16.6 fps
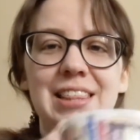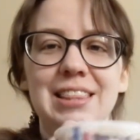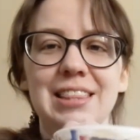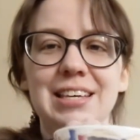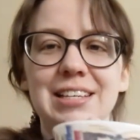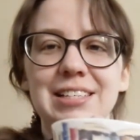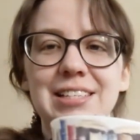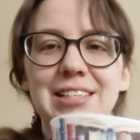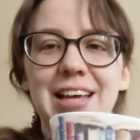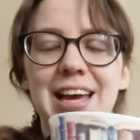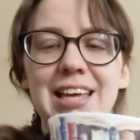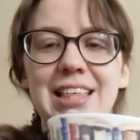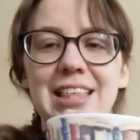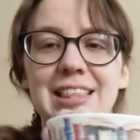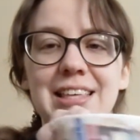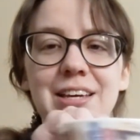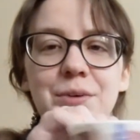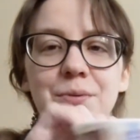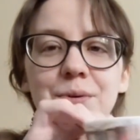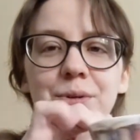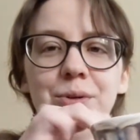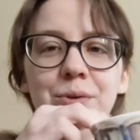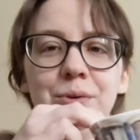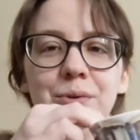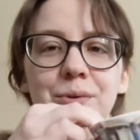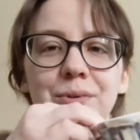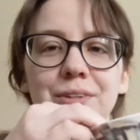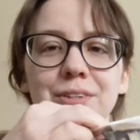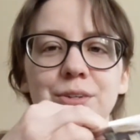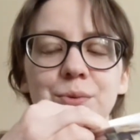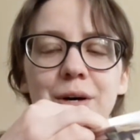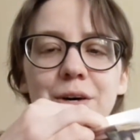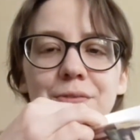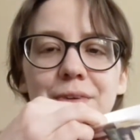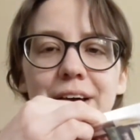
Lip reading: This I think will hold 12